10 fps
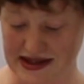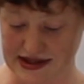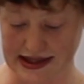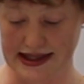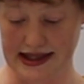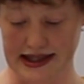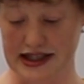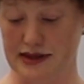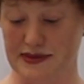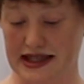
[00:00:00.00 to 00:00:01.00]
by the senior
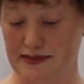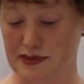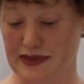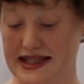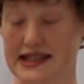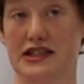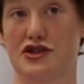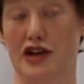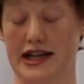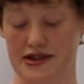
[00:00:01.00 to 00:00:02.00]
leadership team to place
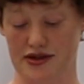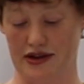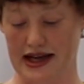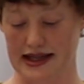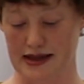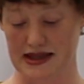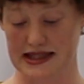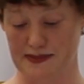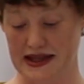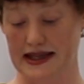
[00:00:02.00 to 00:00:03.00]
constraints on
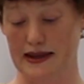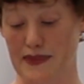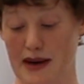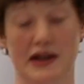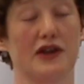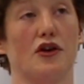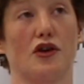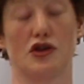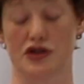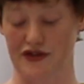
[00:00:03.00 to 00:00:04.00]
academics speaking in public
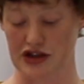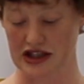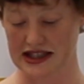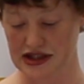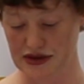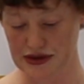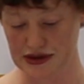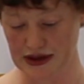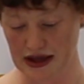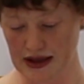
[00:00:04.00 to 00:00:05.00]
on controversial
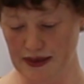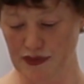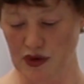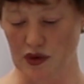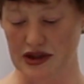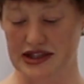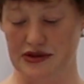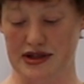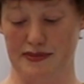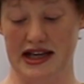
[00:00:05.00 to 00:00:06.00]
issues or
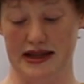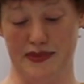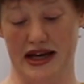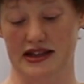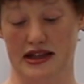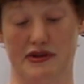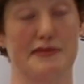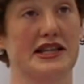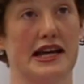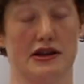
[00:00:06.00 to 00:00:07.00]
issues that might impact the
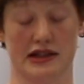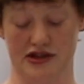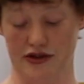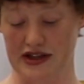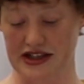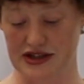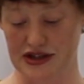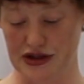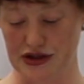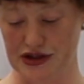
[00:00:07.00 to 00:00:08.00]
reputation of the
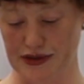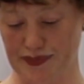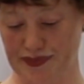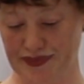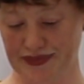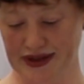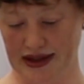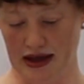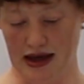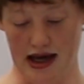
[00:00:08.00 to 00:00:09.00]
institution.
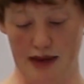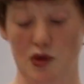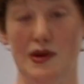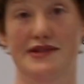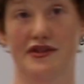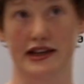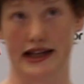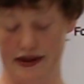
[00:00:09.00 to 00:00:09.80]
I'm always very